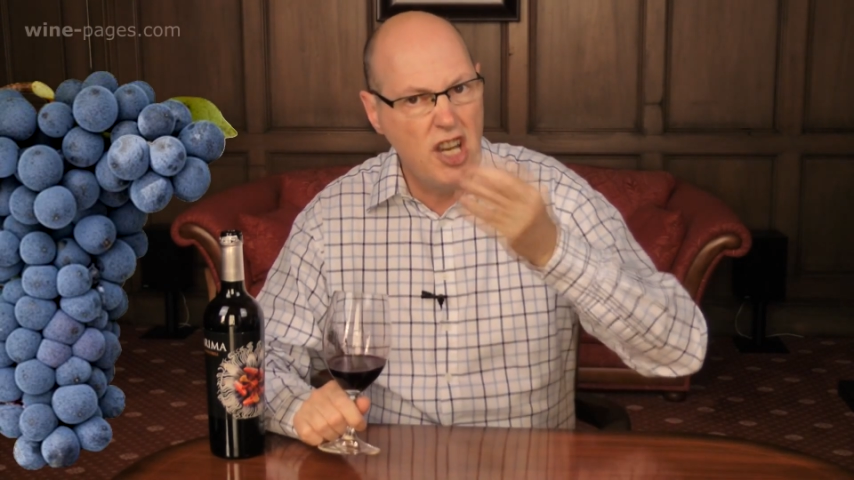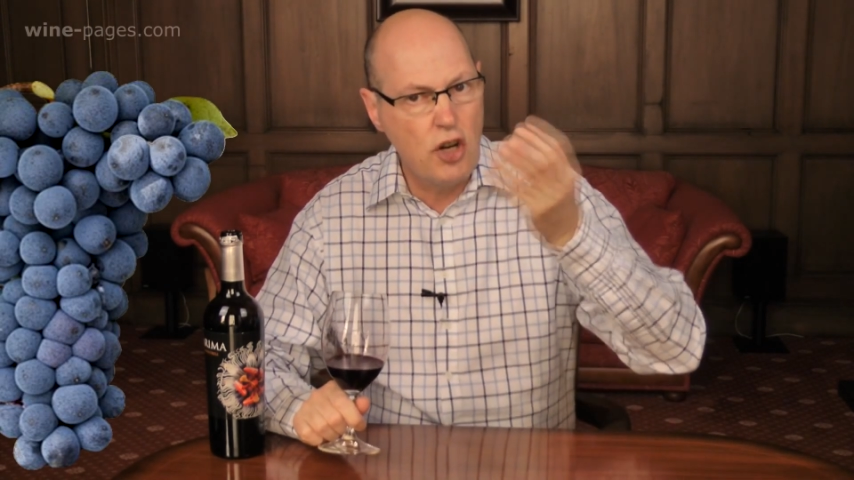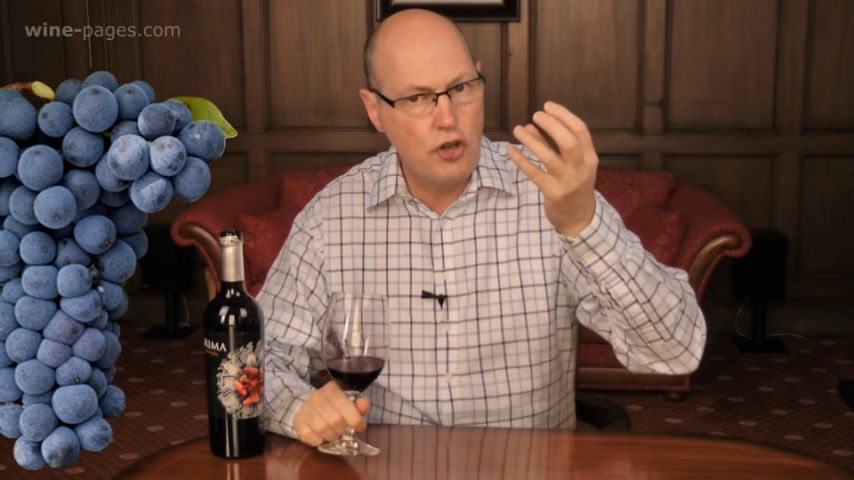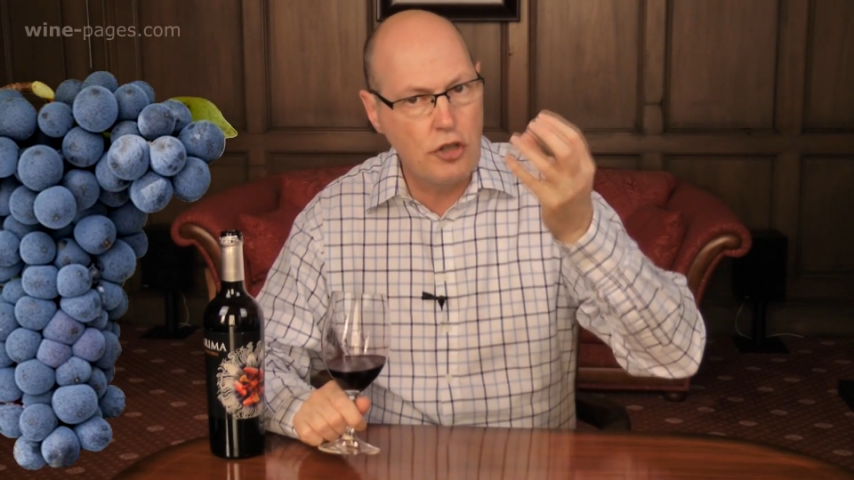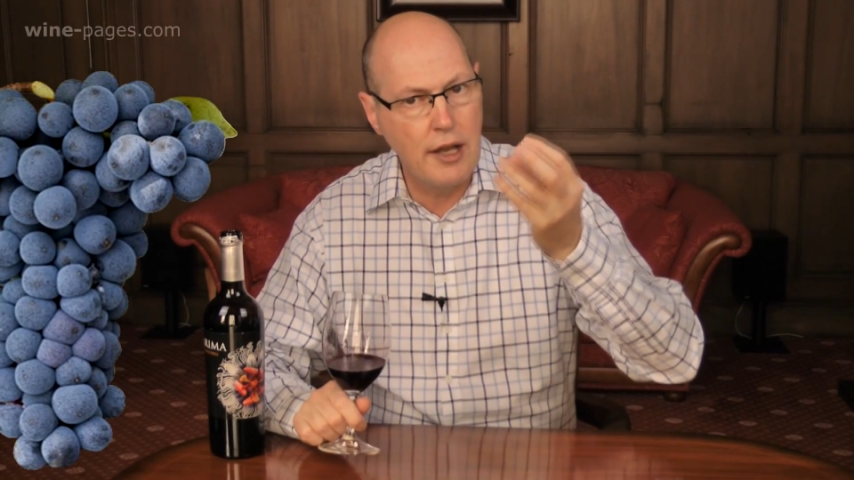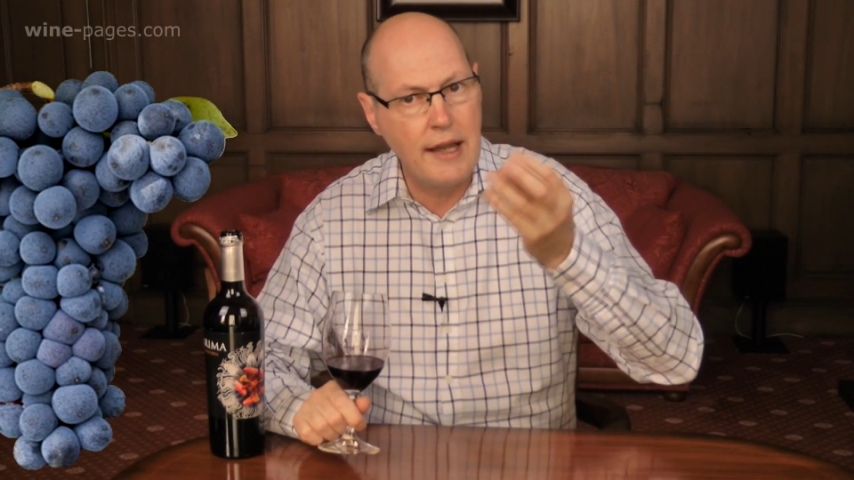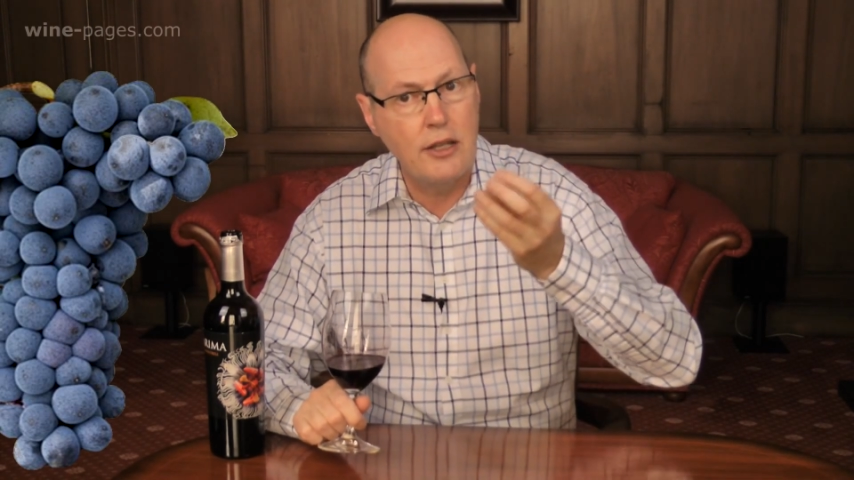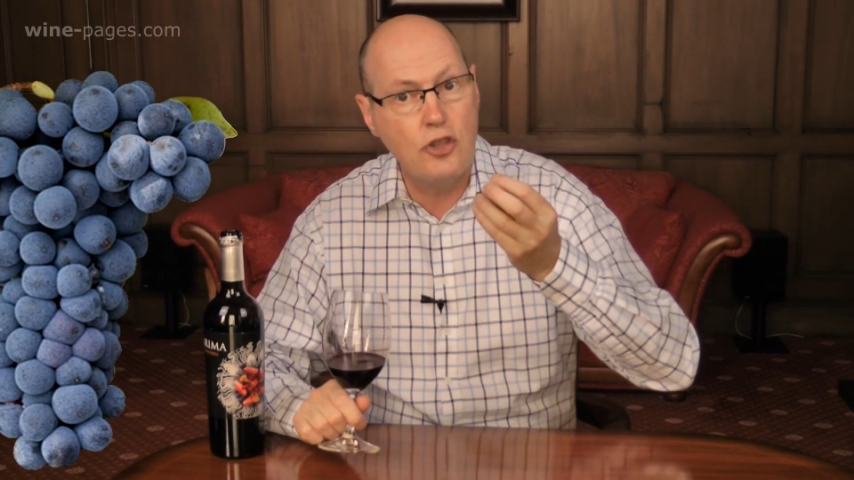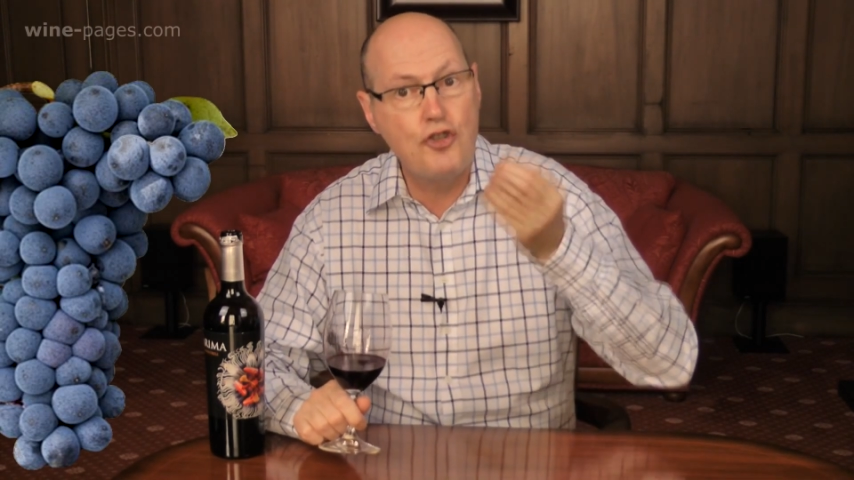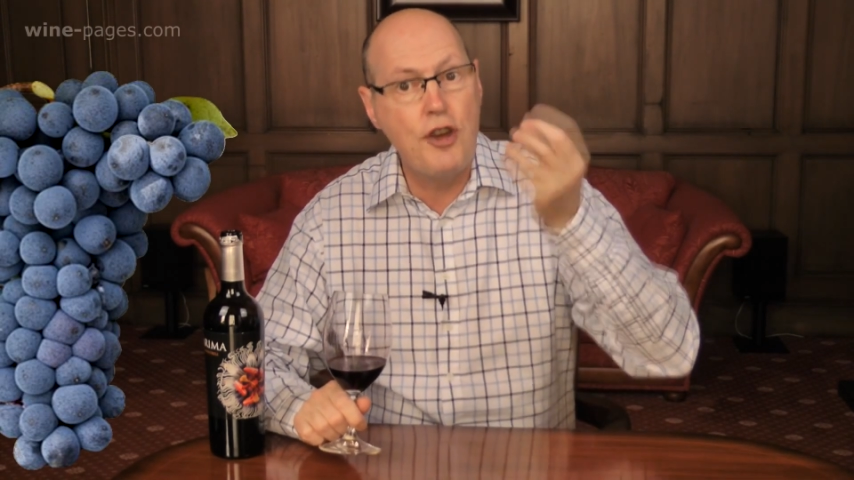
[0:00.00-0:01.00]

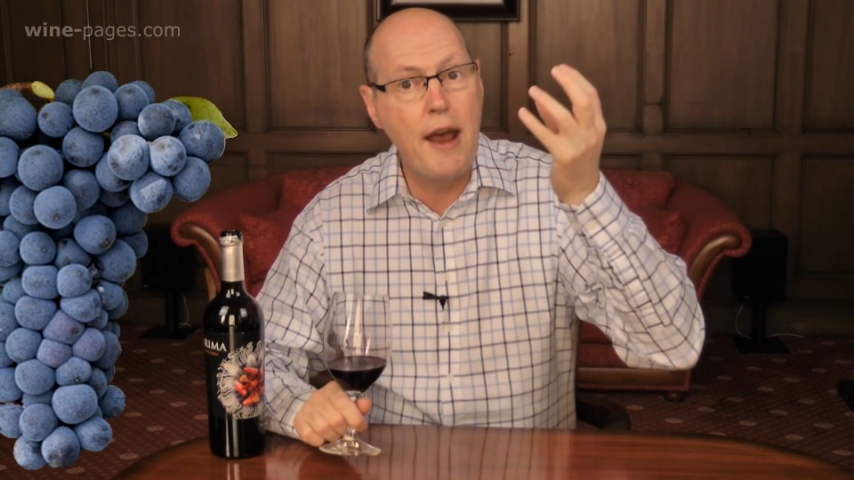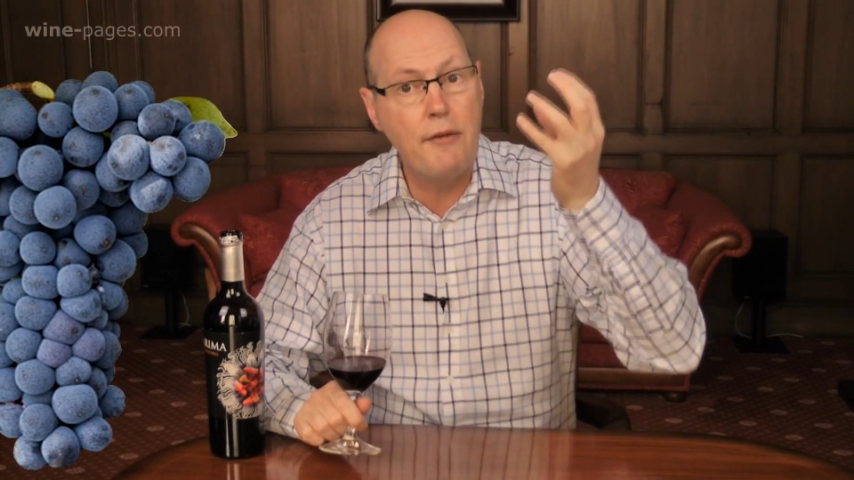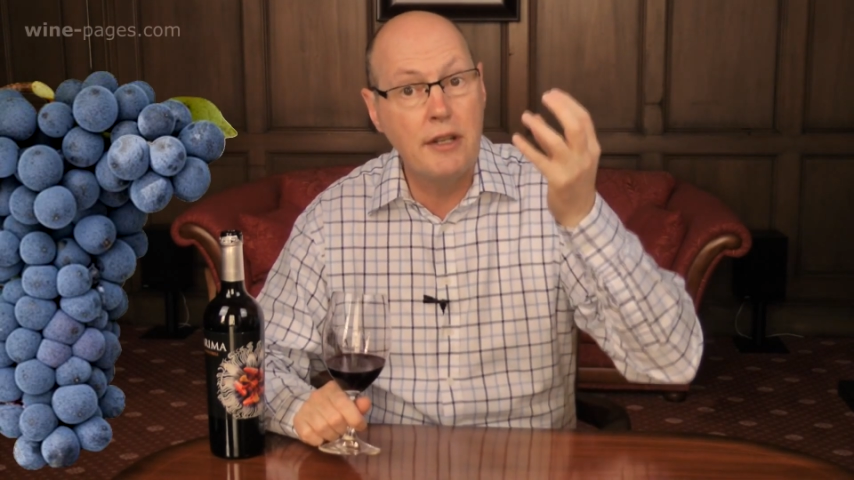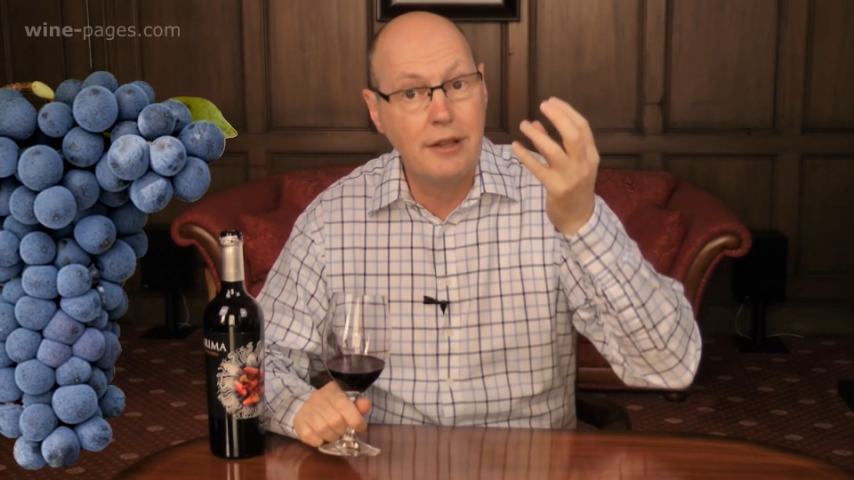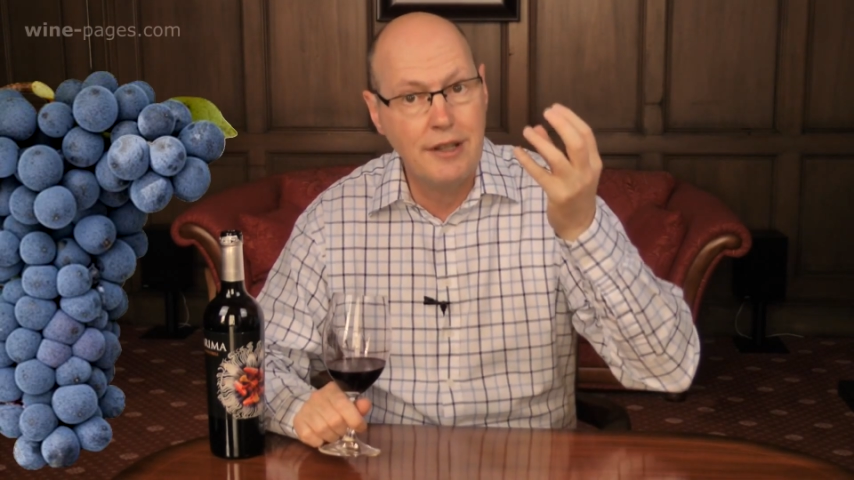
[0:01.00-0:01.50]
kirsch-like cherry